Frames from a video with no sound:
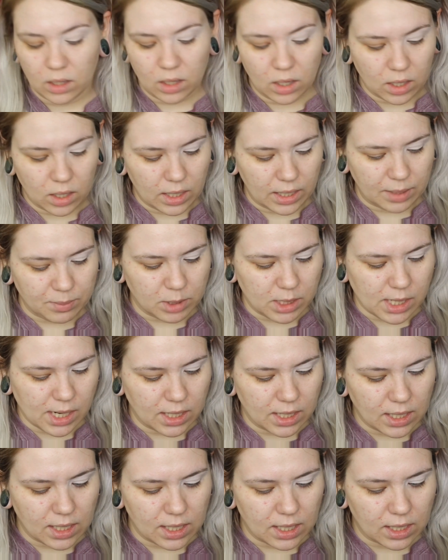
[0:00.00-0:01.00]
I'm
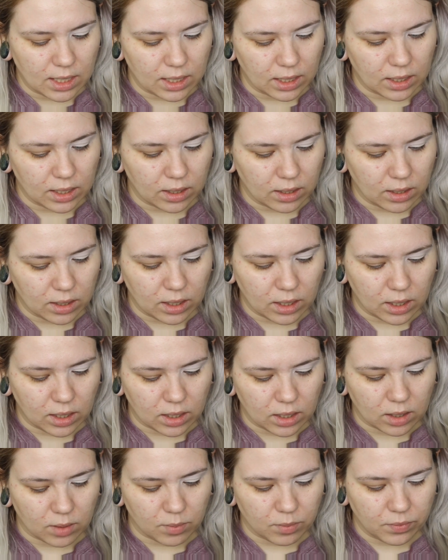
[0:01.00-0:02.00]
taking
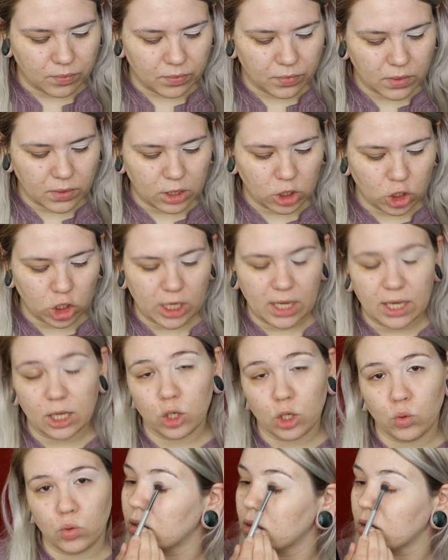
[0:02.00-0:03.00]
the shade
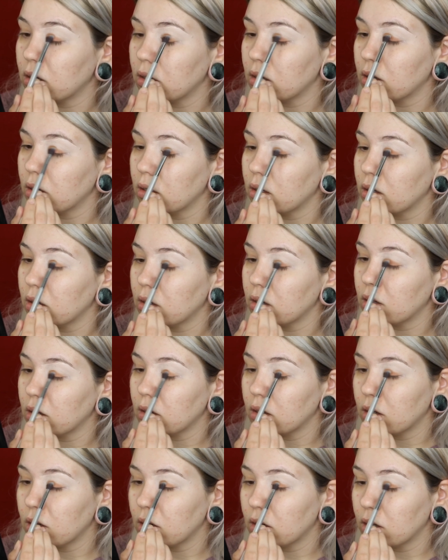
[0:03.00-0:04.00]
New
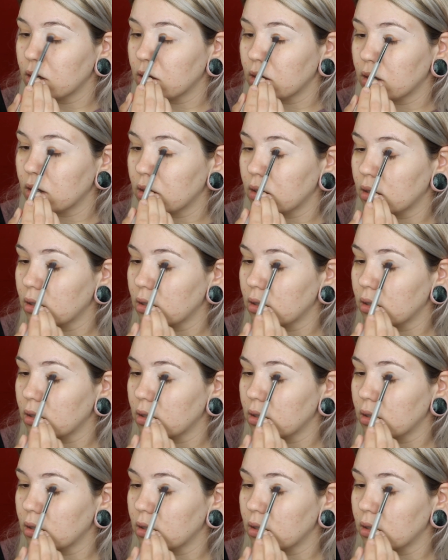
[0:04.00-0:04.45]
and